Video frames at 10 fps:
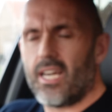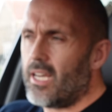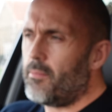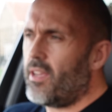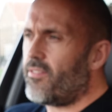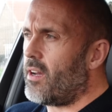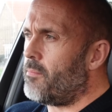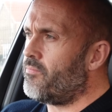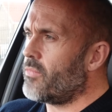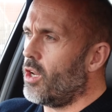if
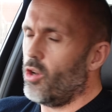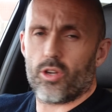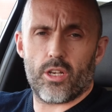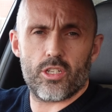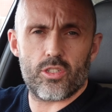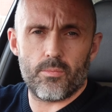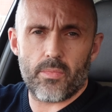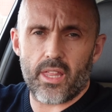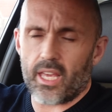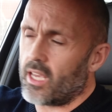I'm looking at
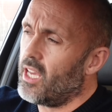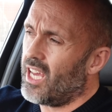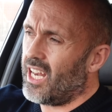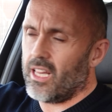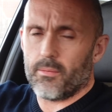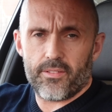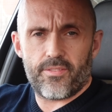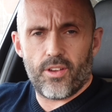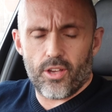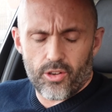something a little bit
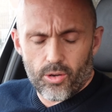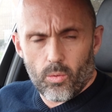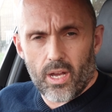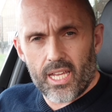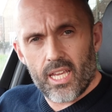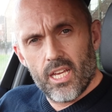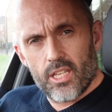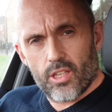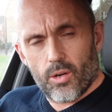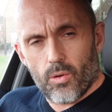further away
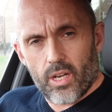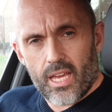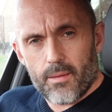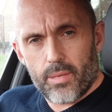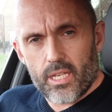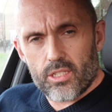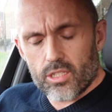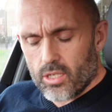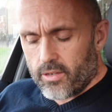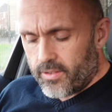that I want to get
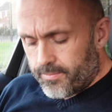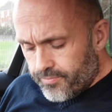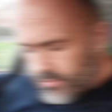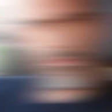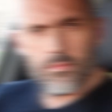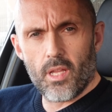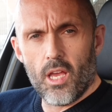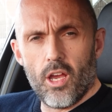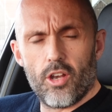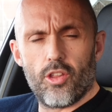pictures of.
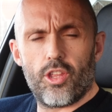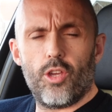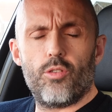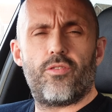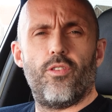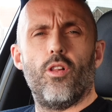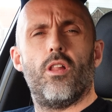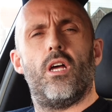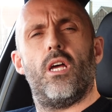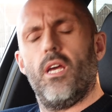Another
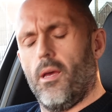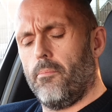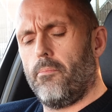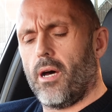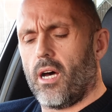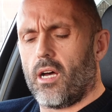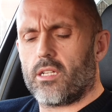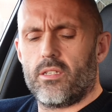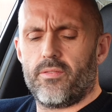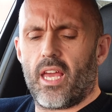useful
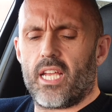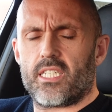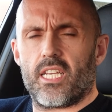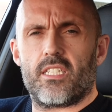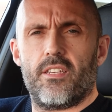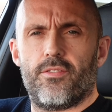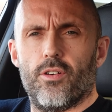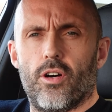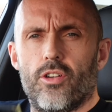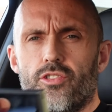part of the
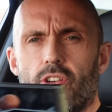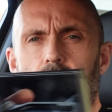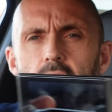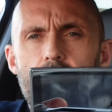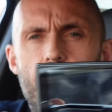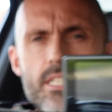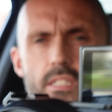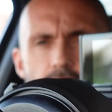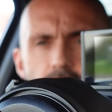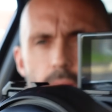a6400 is
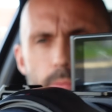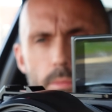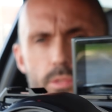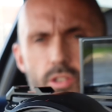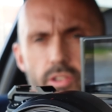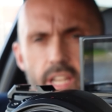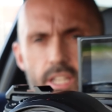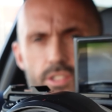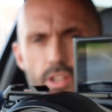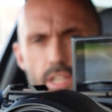the flip up
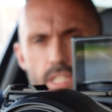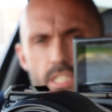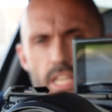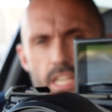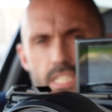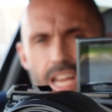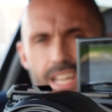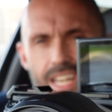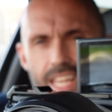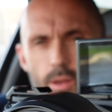screen, so you can see
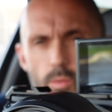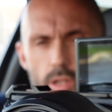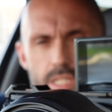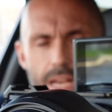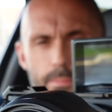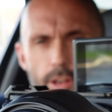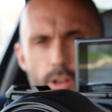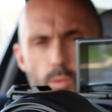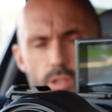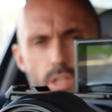exactly what's happening
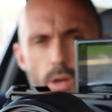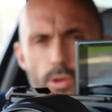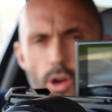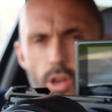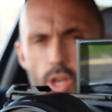and what's going on